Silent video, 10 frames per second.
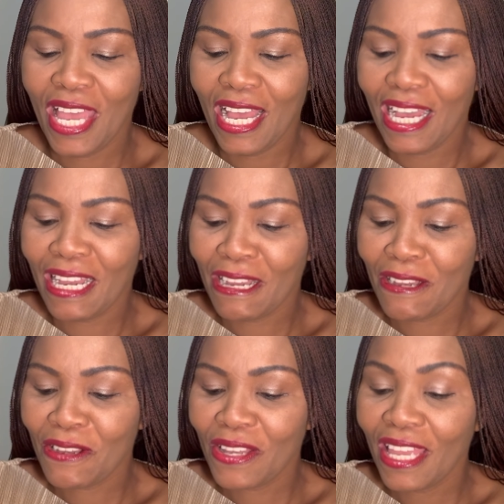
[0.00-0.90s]

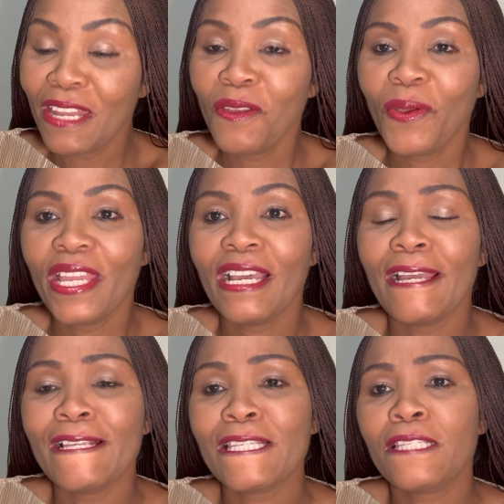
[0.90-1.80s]
Anyway,
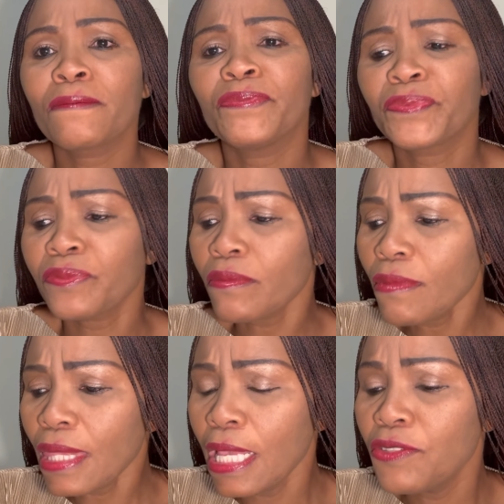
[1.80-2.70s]
guys,
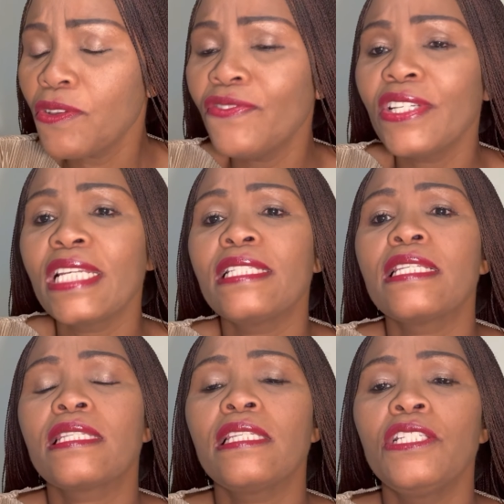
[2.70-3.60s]
as you've already
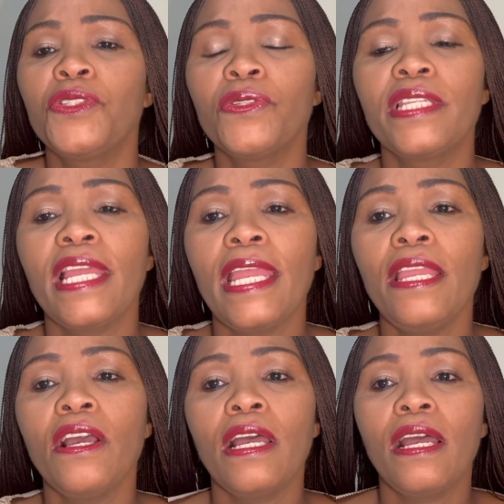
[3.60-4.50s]
seen
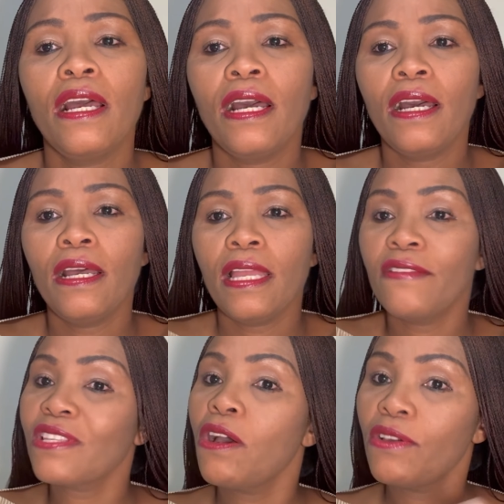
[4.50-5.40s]
today,
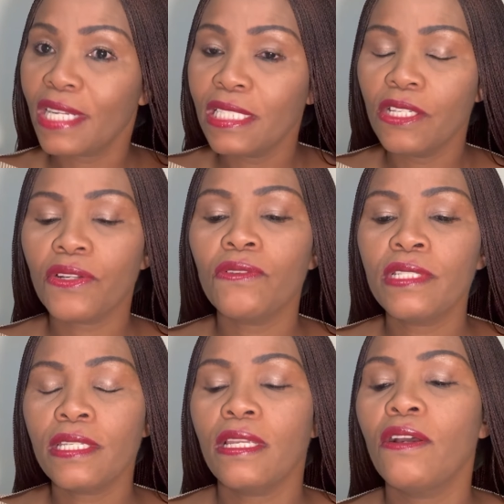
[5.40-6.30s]
as I already
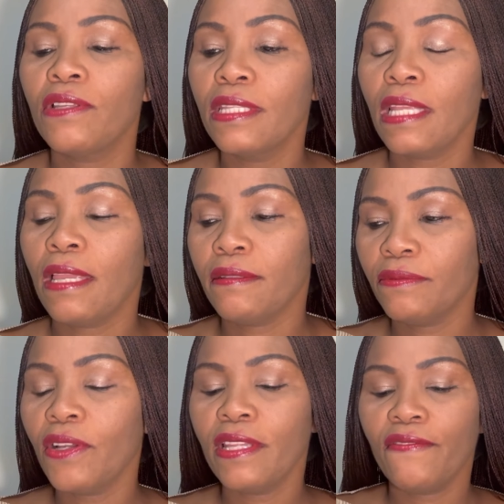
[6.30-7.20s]
wrote on
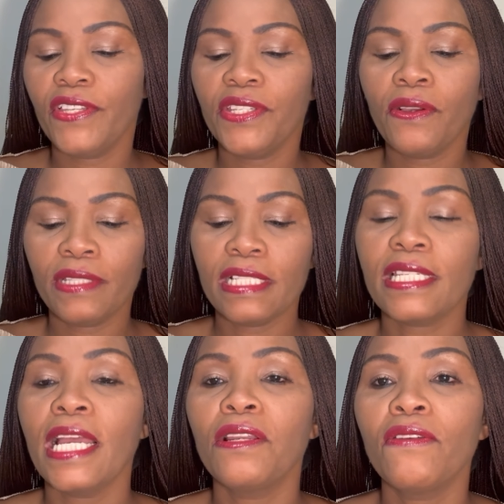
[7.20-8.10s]
the video, the
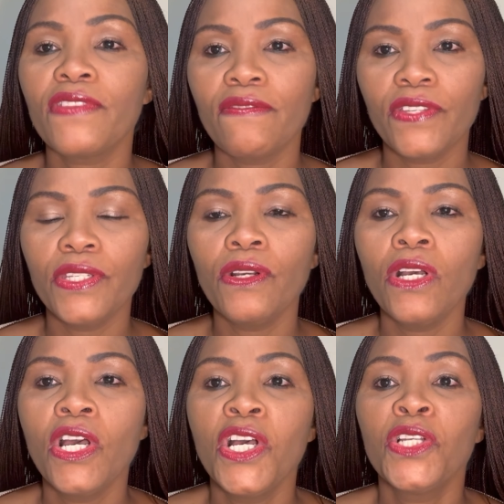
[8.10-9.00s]
title of the video,
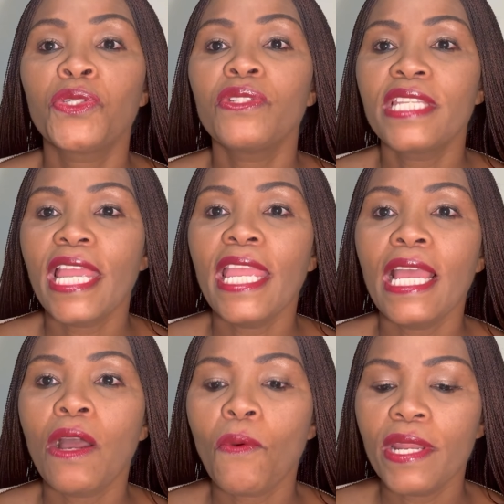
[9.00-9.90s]
today
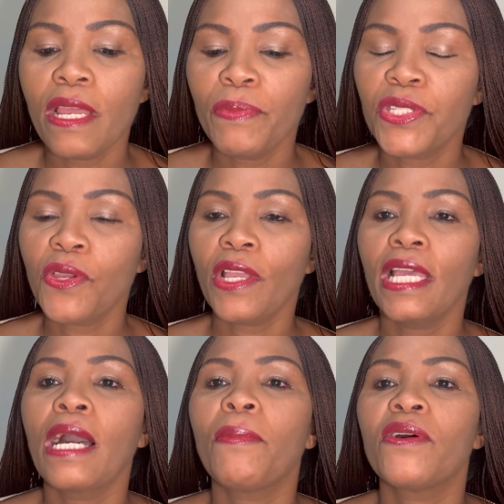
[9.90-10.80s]
I want to be talking
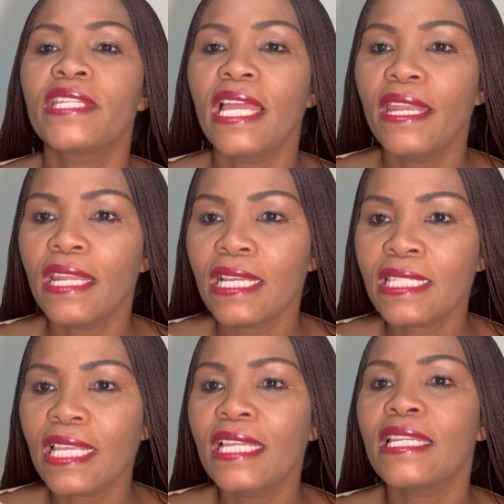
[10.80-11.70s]
about IEN'S
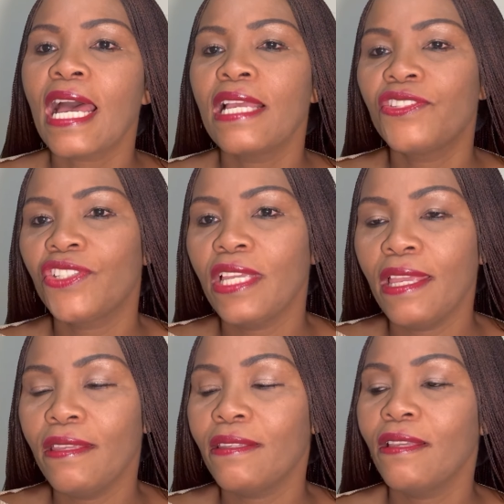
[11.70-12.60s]
and
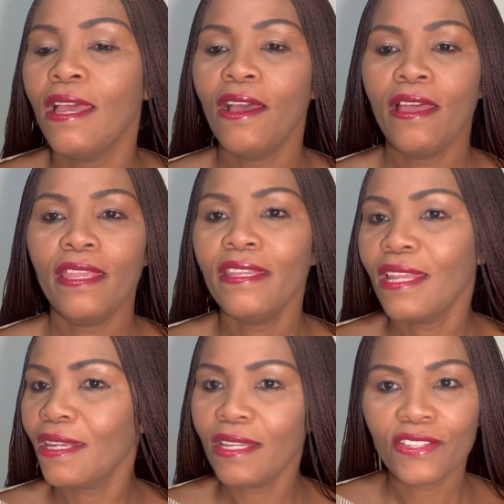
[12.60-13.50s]
IGA.
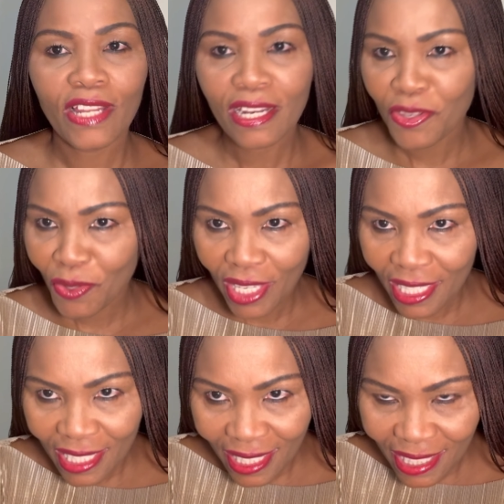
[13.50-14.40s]
International
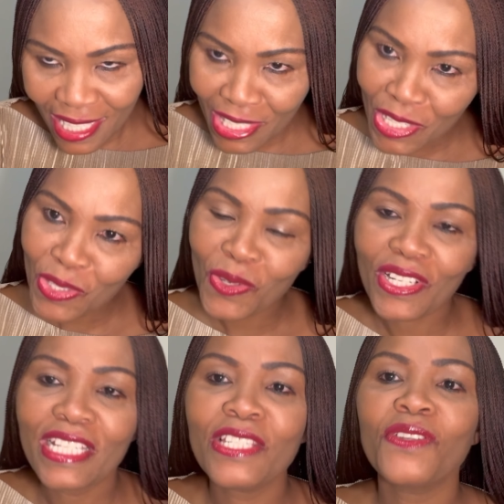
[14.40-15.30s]
educated nurses, you
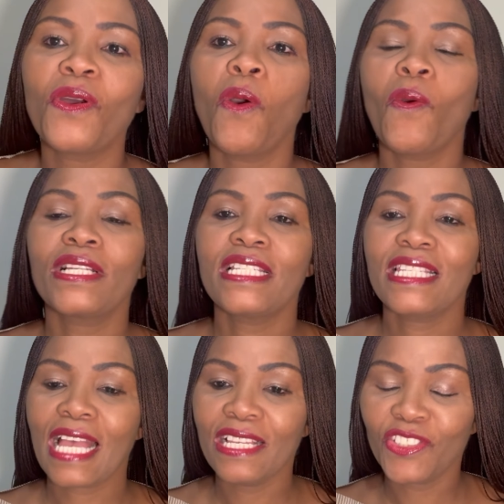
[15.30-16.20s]
already know what is
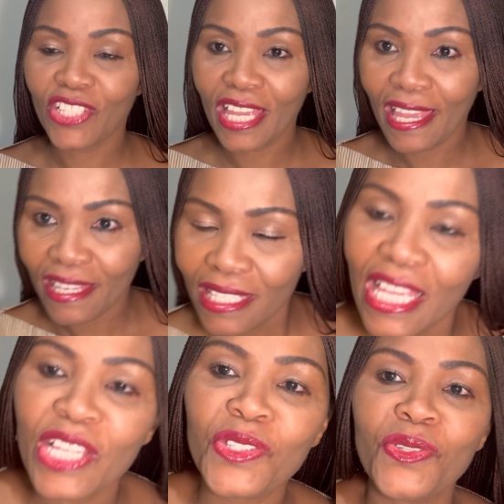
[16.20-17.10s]
IGA
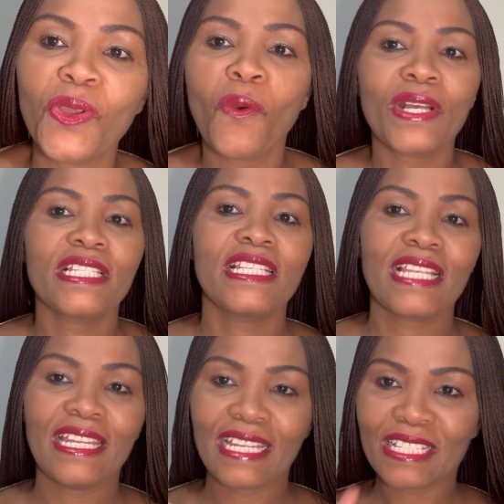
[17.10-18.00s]
and you know what is
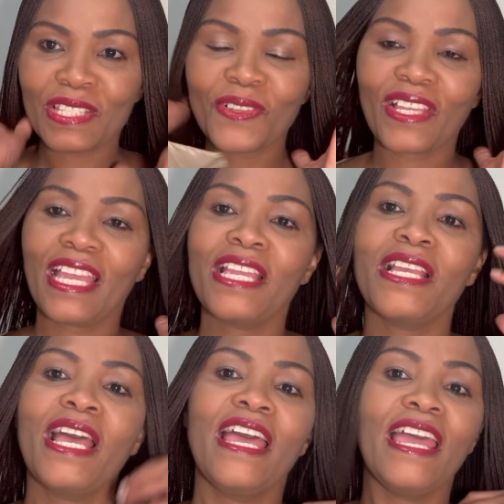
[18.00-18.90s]
IEN'S, okay?
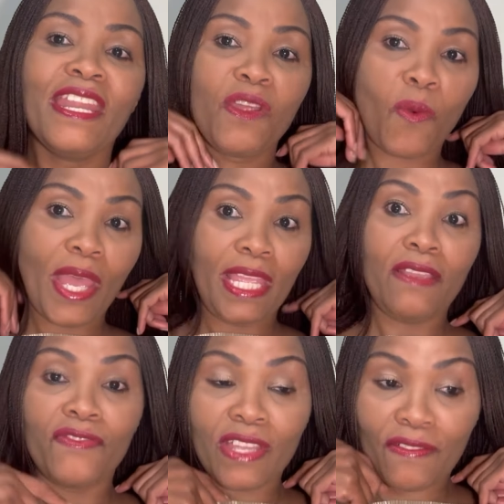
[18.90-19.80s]
Anyway,
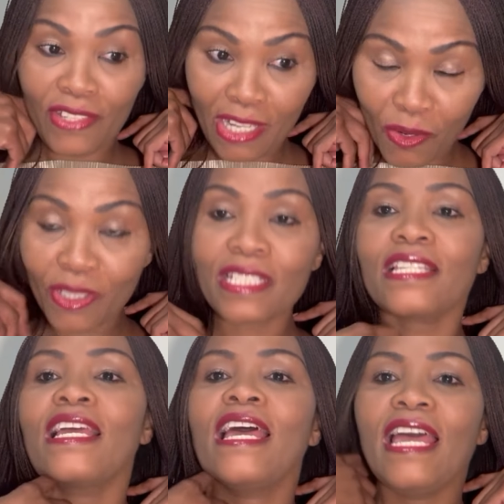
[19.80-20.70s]
if you haven't
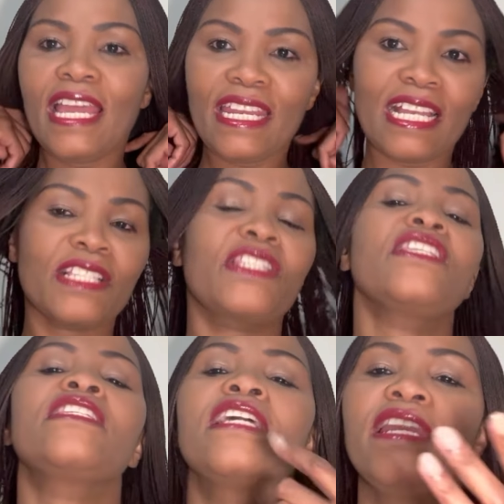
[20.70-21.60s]
looked, IEN'S
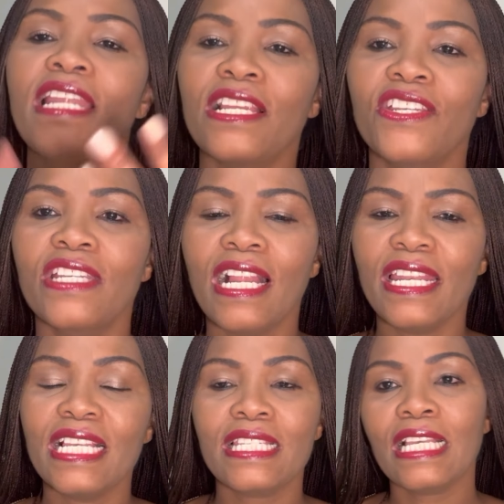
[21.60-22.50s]
is National
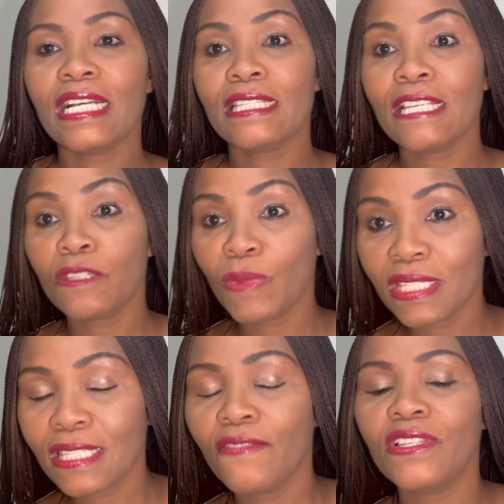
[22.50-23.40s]
Nursing Assessment
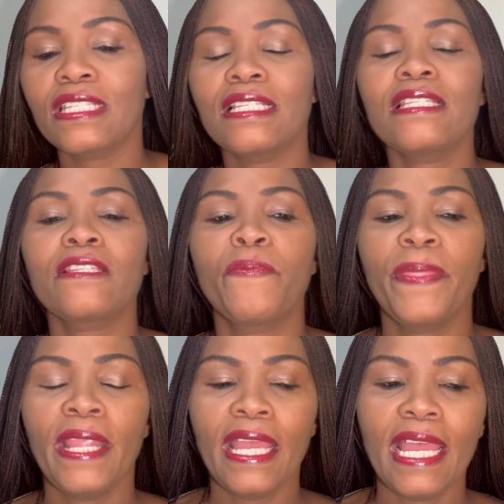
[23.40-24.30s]
Services
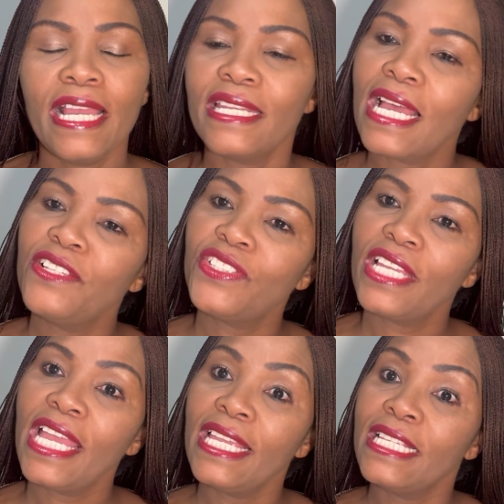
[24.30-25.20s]
and
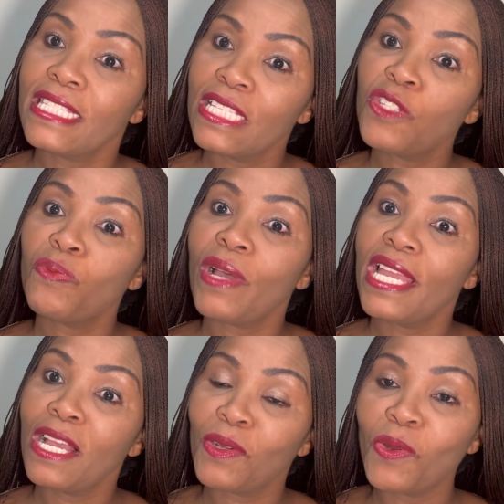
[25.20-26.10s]
IGA is
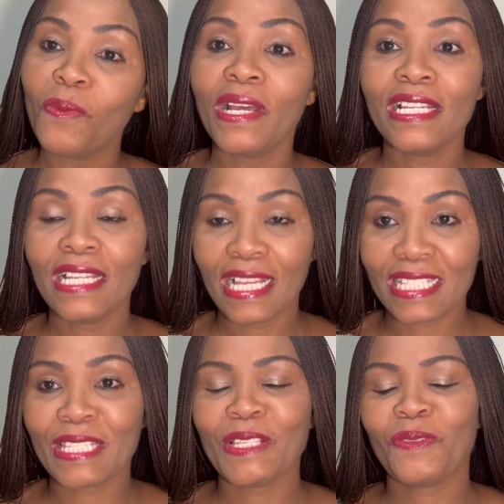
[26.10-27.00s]
Inspire Global
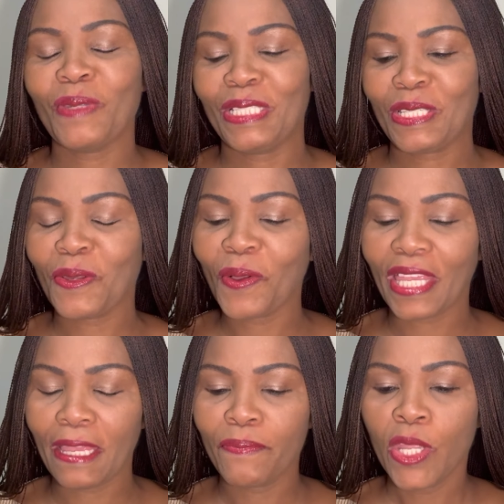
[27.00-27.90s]
Assessment,
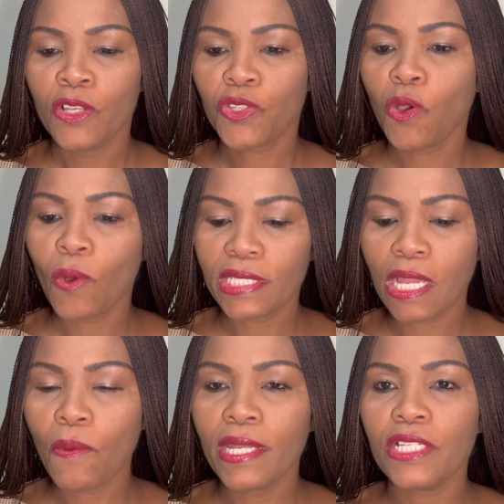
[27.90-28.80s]
okay? So what I
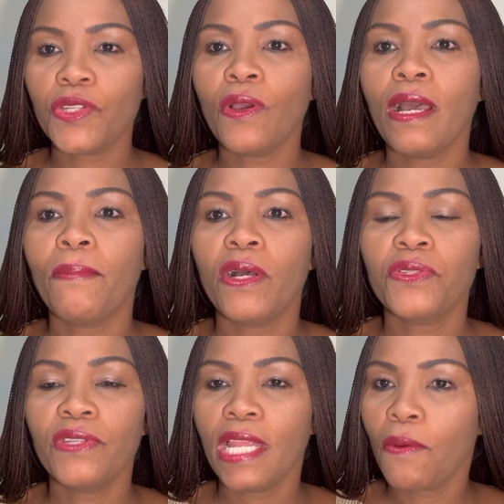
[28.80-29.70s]
want to talk about
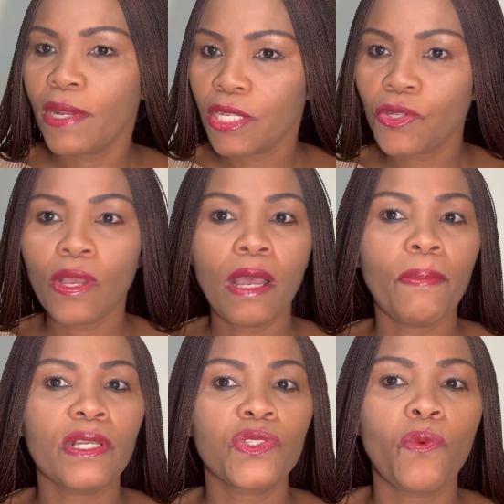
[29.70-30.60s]
today, I want to talk
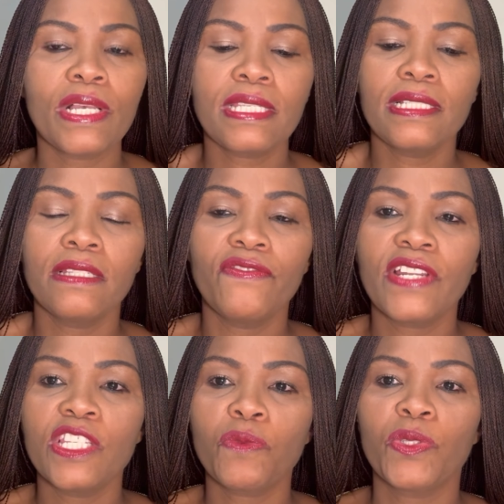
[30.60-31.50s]
about what's the
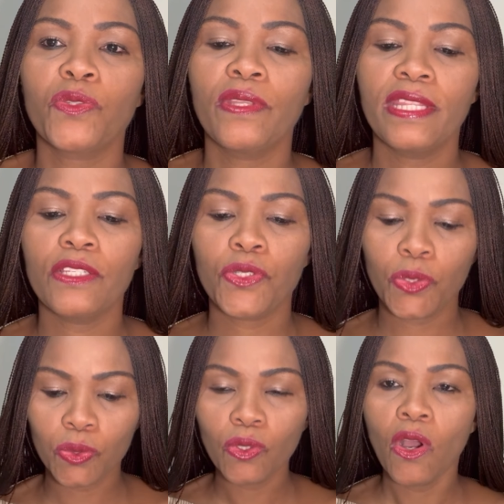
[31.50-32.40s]
difference between the
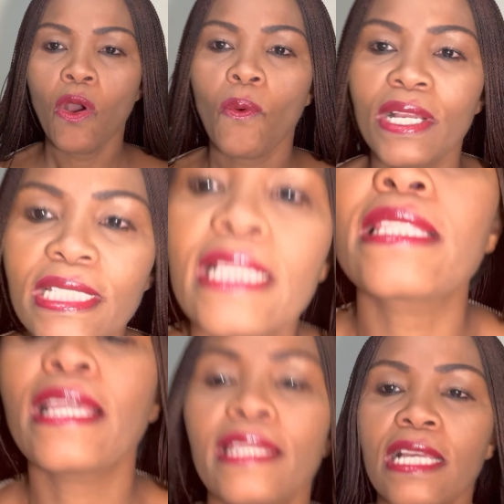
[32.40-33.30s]
two. What does
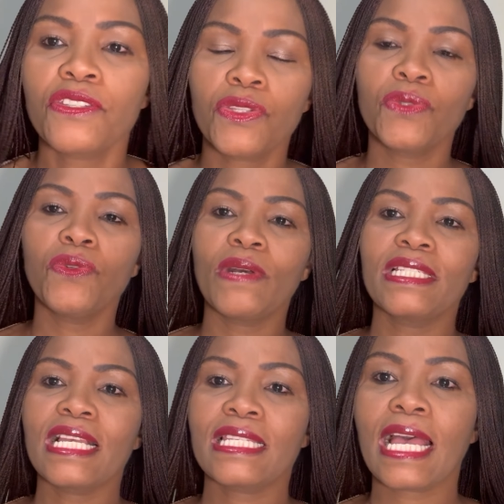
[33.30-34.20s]
IEN'S do? What
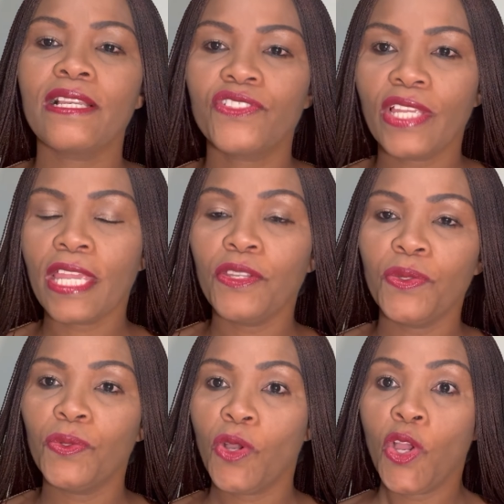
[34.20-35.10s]
does IGA
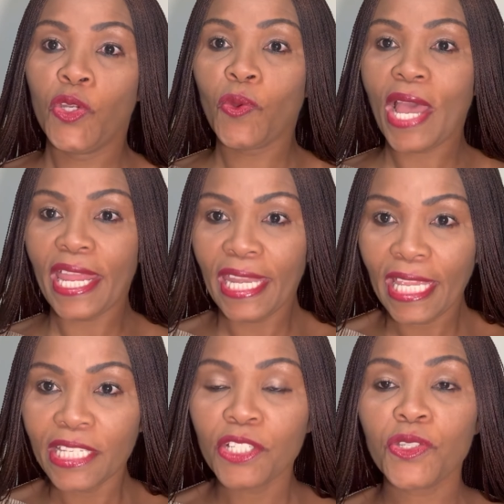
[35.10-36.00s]
do? Do I
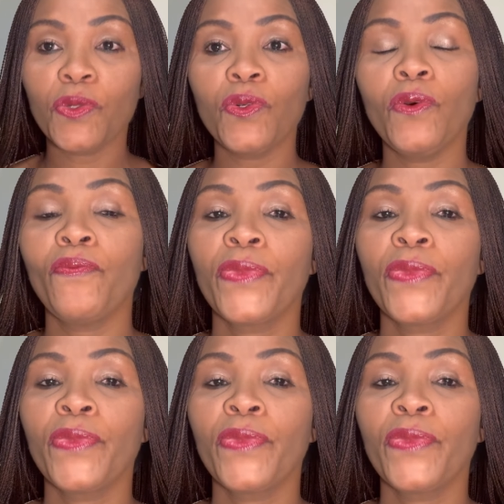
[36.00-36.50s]
need to